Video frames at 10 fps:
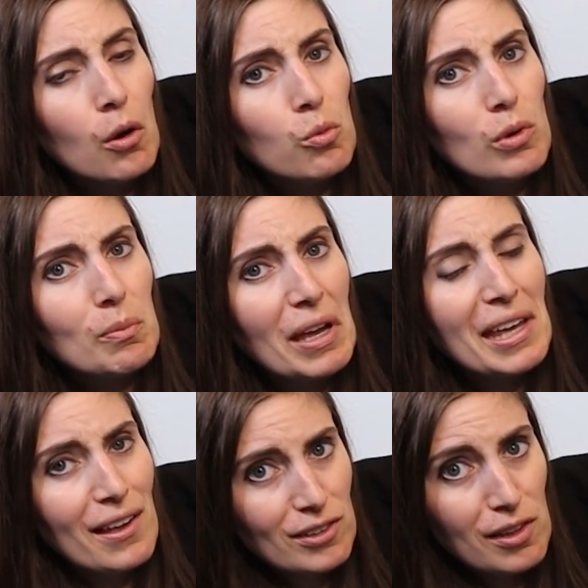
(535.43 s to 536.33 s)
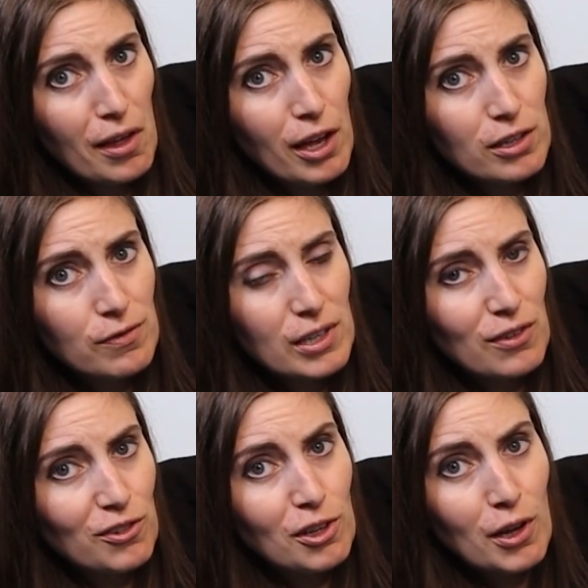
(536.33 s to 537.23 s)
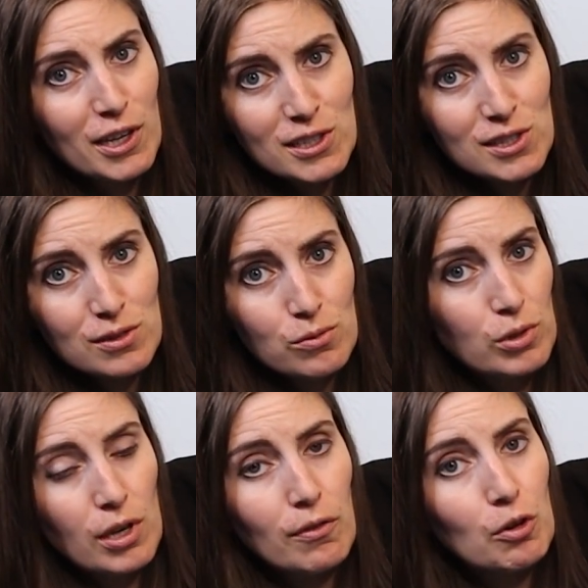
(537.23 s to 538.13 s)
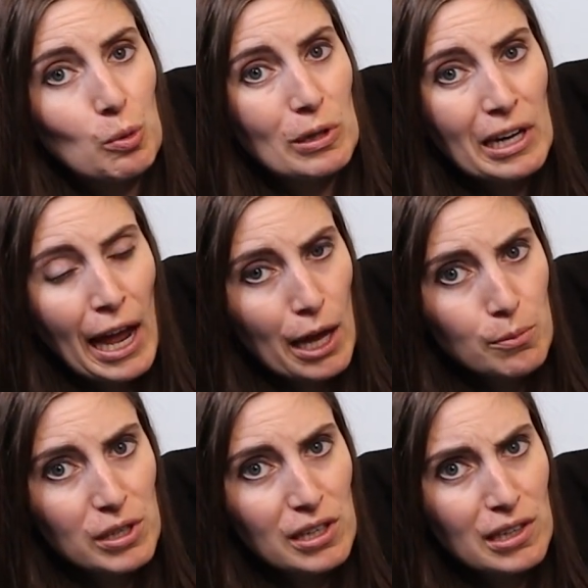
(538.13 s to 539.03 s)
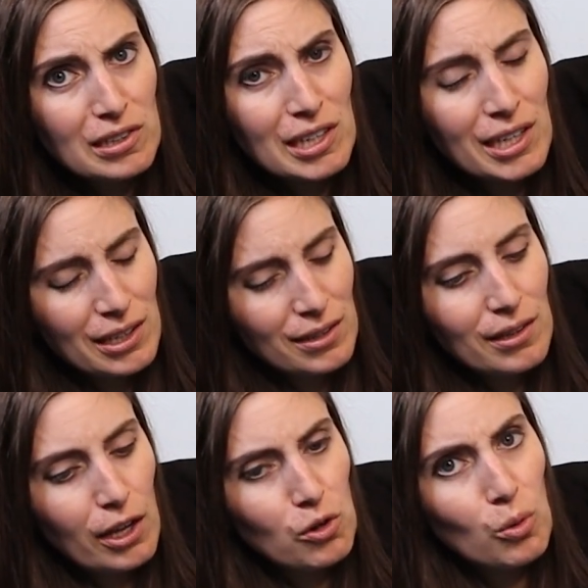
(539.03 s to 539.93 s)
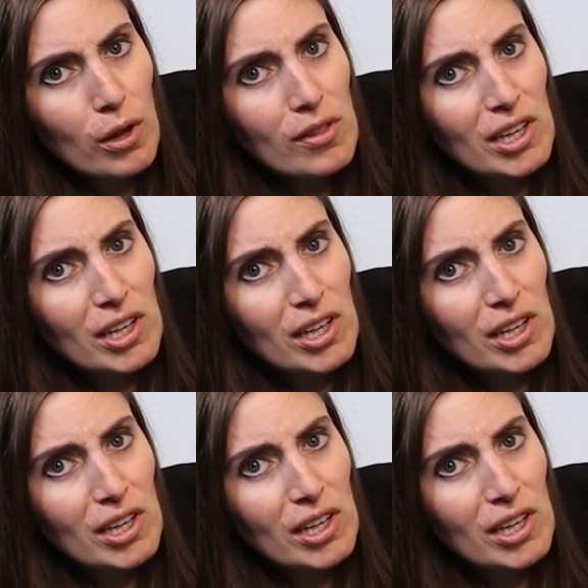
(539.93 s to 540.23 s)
we may get to the end of it and realize we never were happy, and I don't want